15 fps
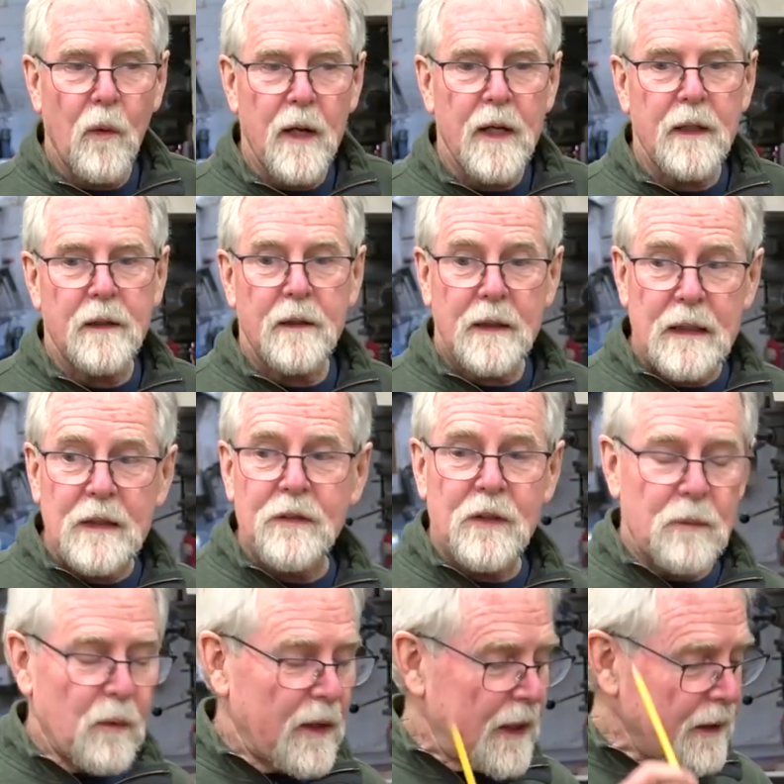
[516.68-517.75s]
way,
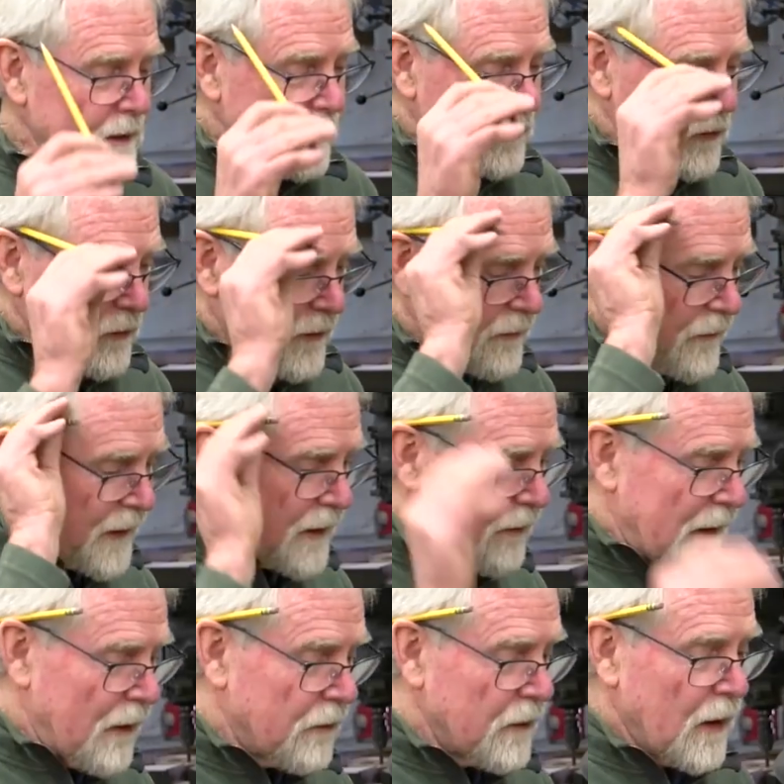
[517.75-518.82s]
easy way to sort of
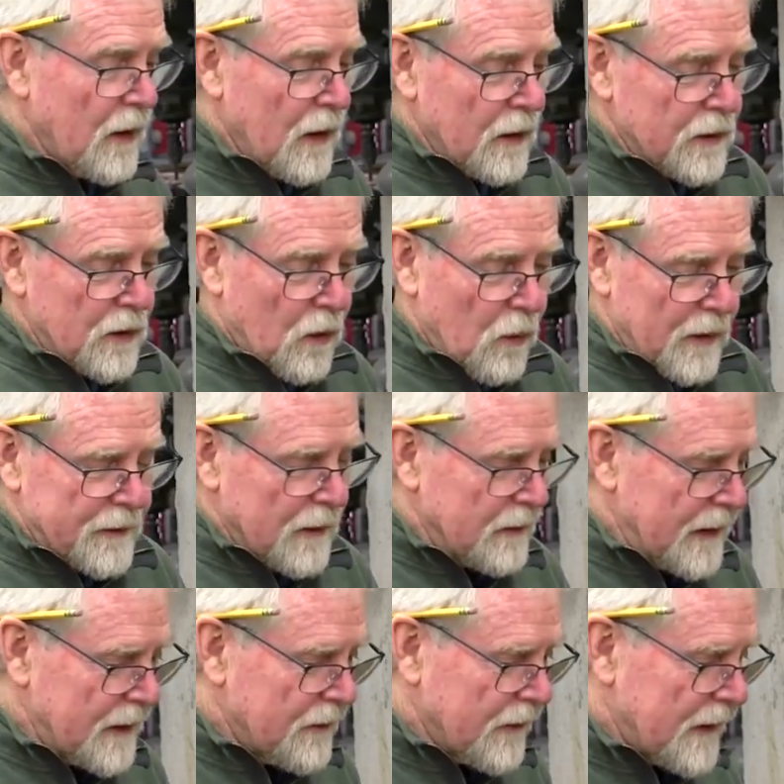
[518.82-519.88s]
figure out, what
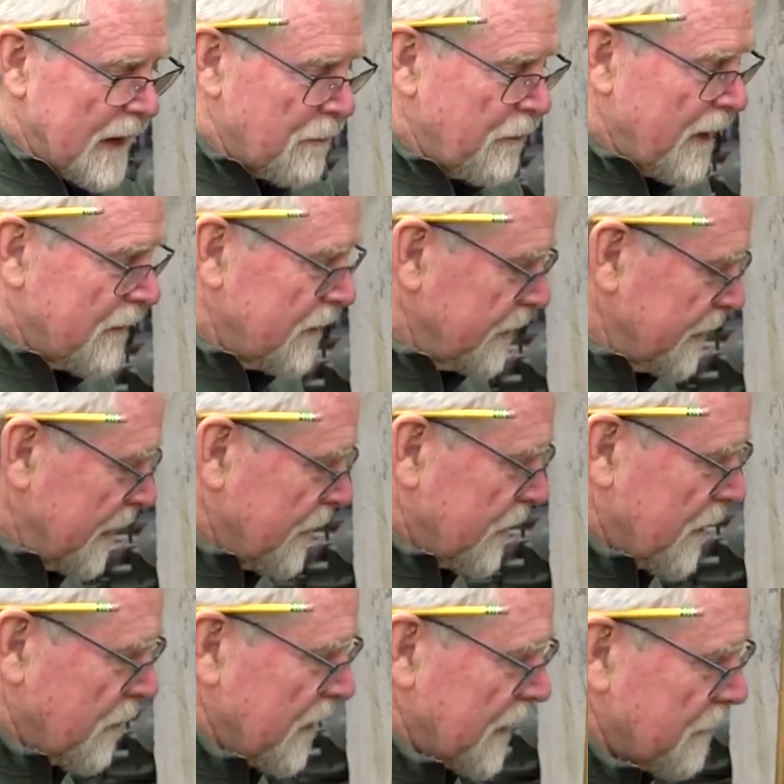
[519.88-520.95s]
the length of that bevel
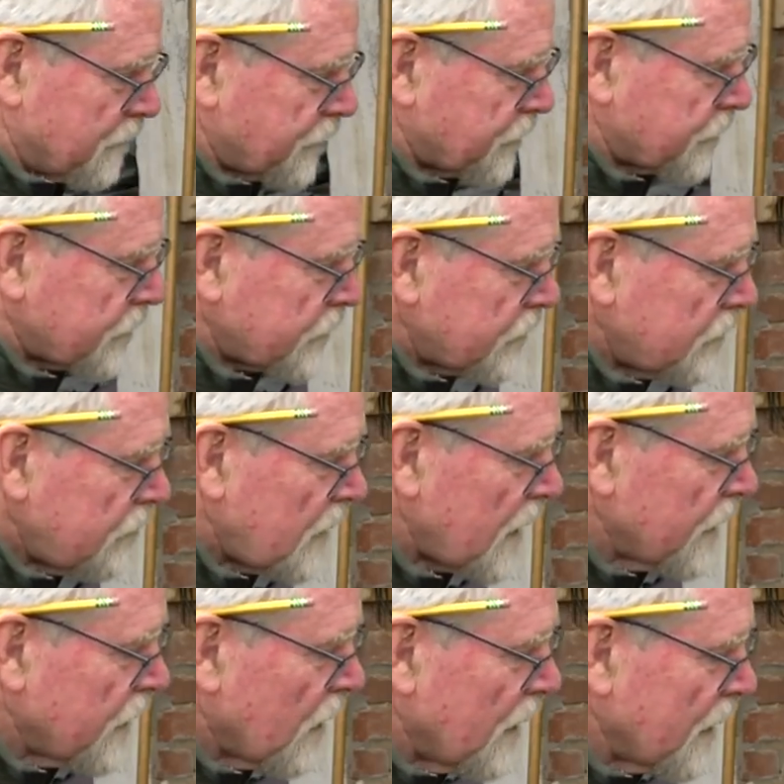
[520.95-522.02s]
needs to be.
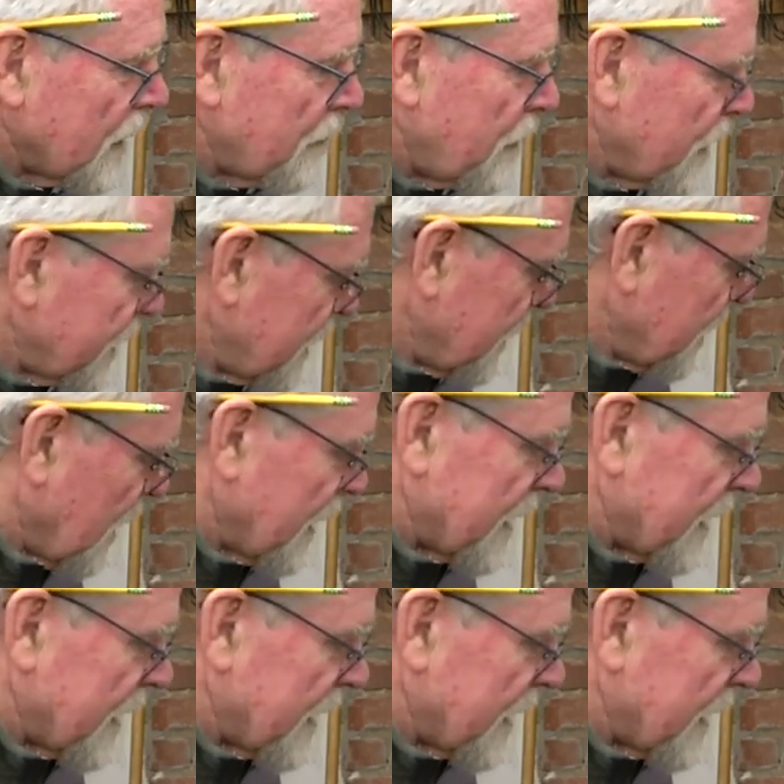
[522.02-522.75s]
So I'm going to put this